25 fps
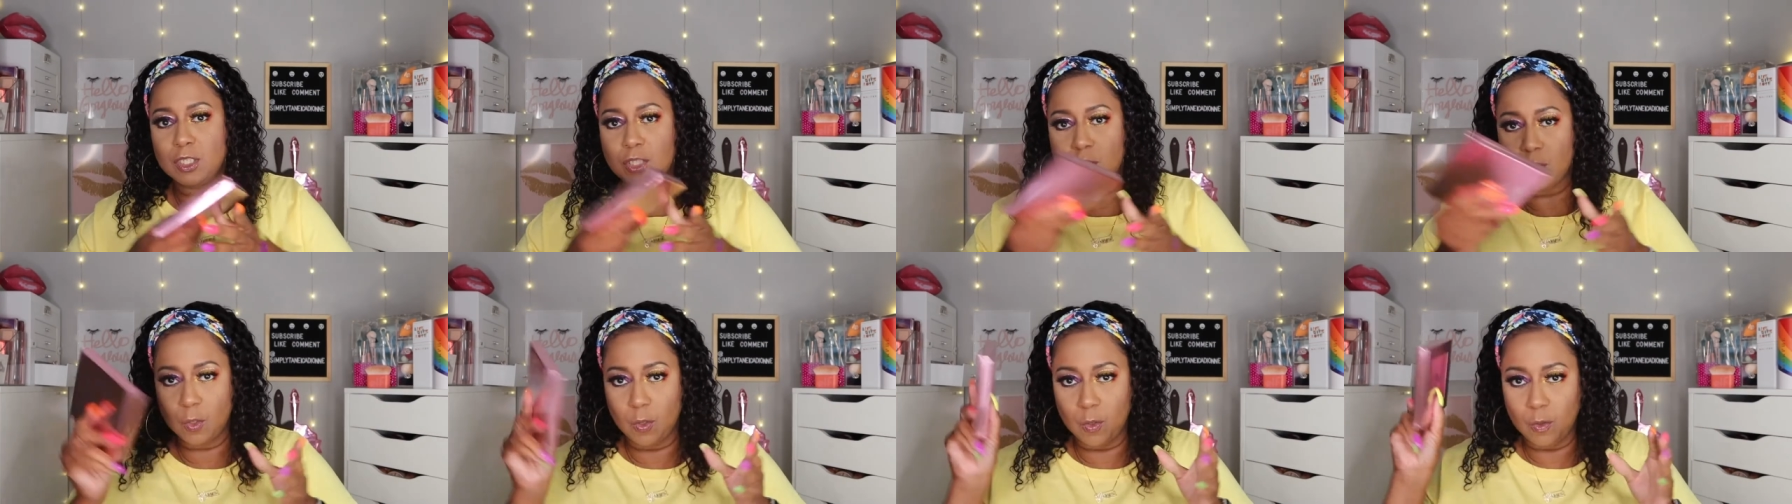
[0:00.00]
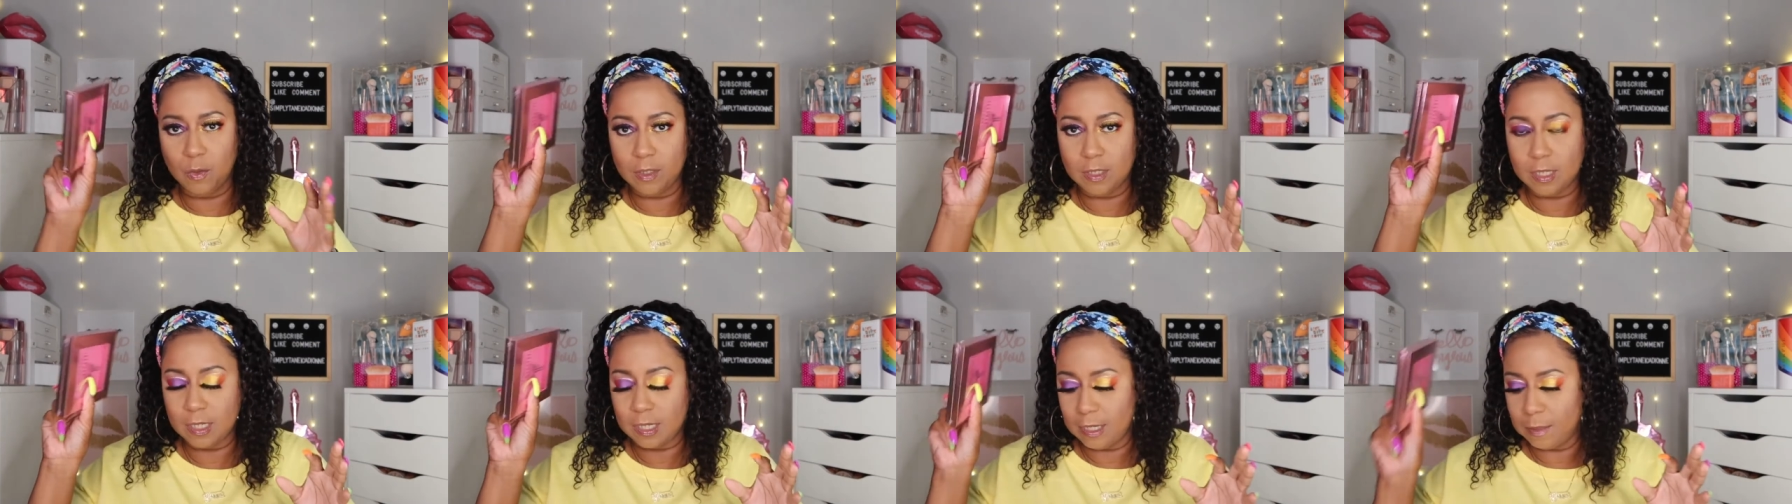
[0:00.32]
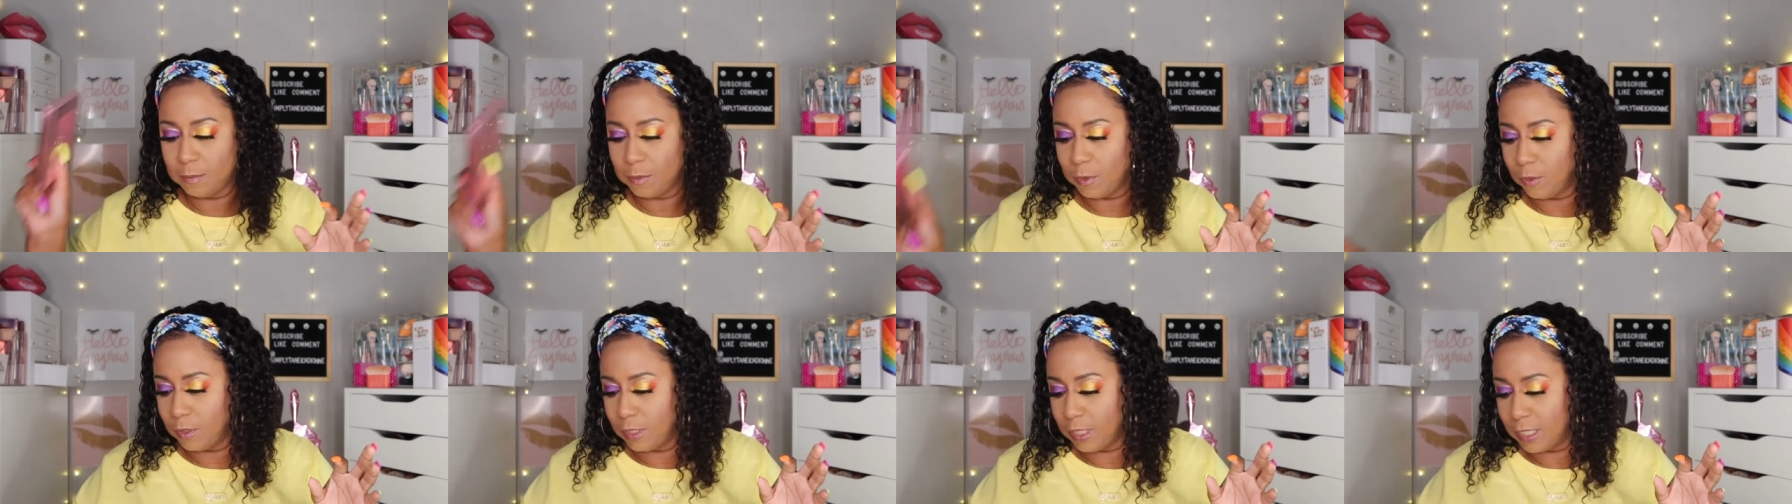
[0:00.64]
sure that
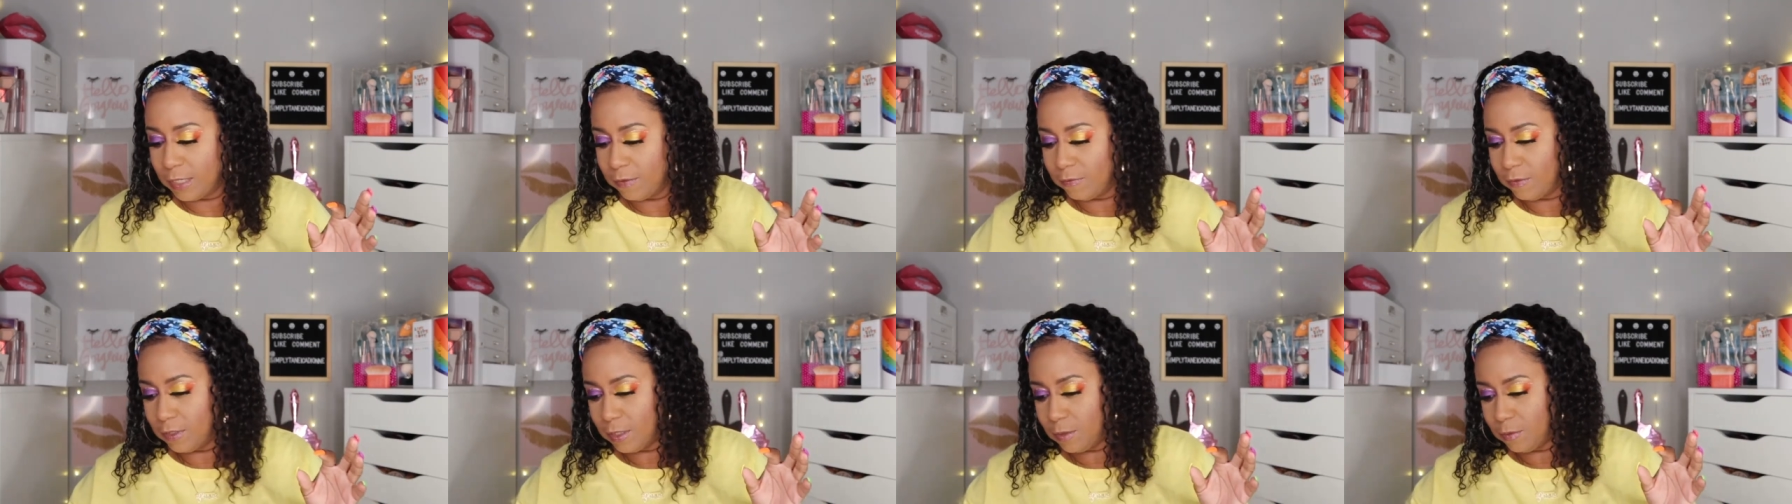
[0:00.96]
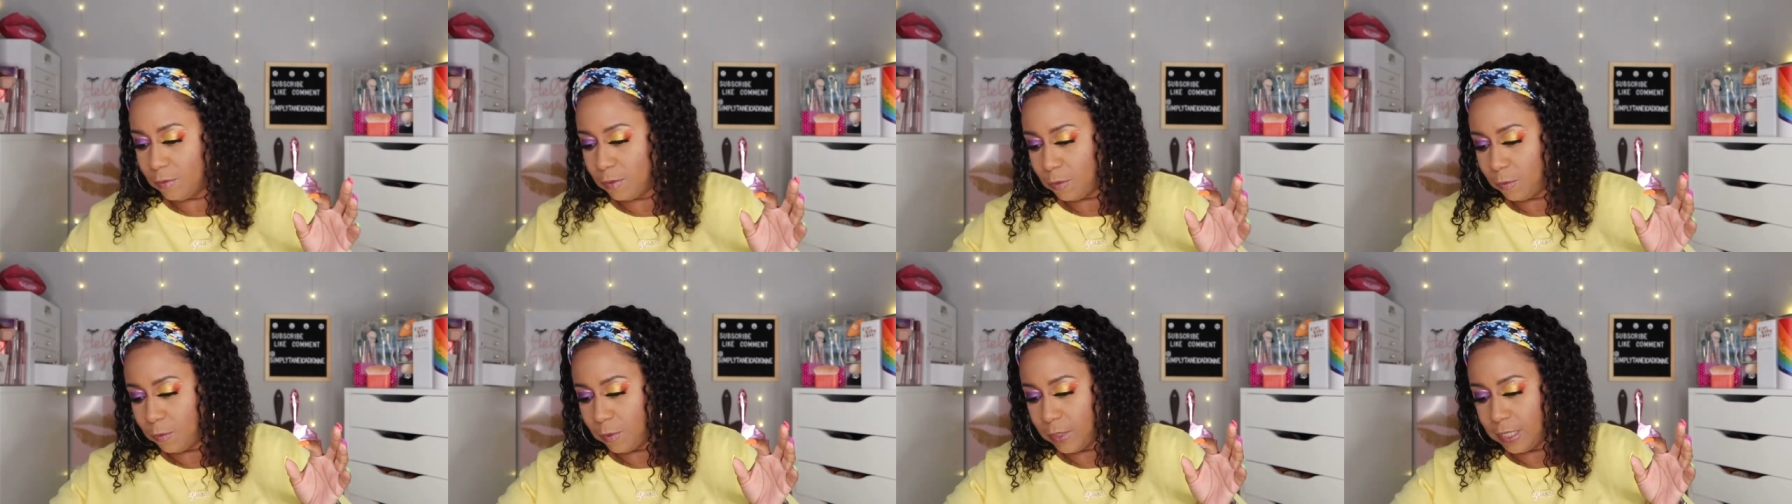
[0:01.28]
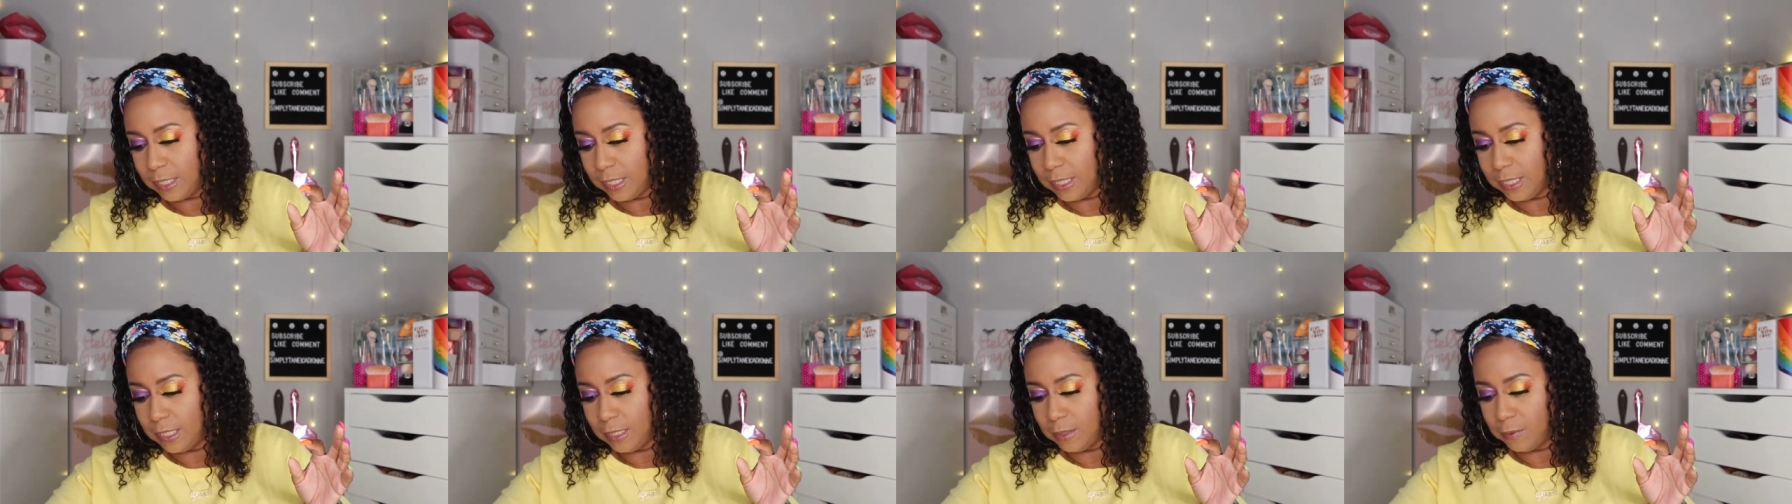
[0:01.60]
I'm going to give this one
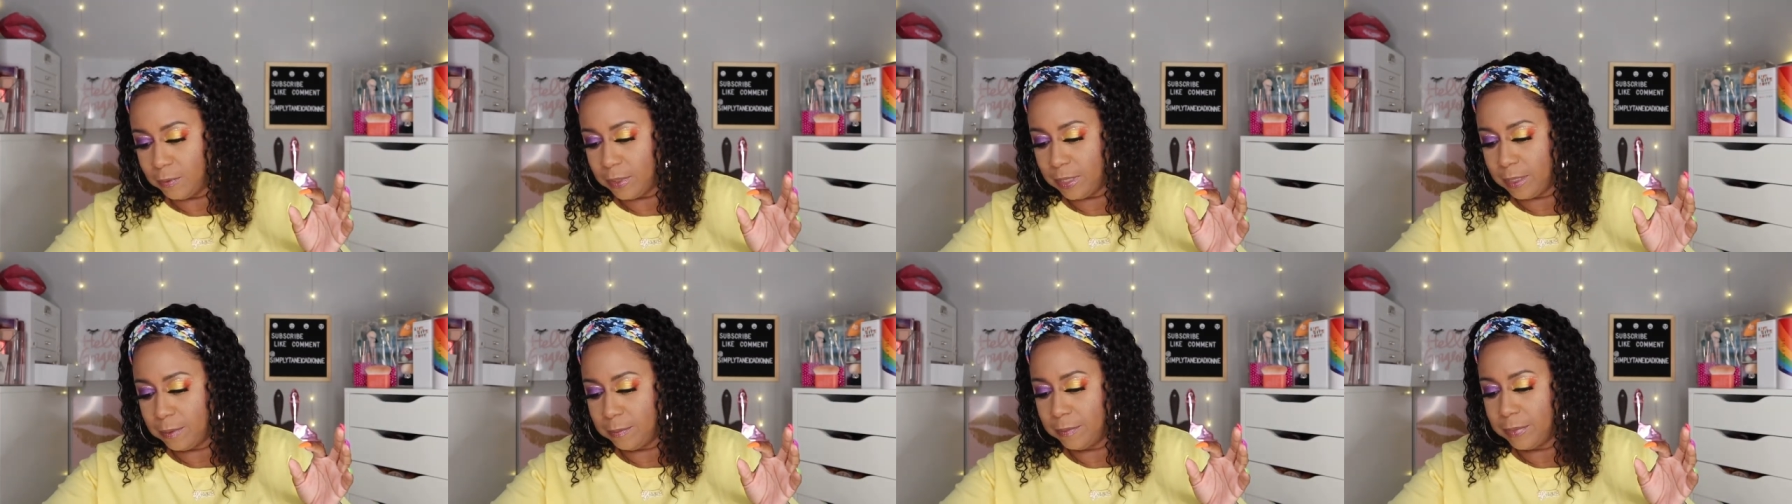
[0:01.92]
away anyway.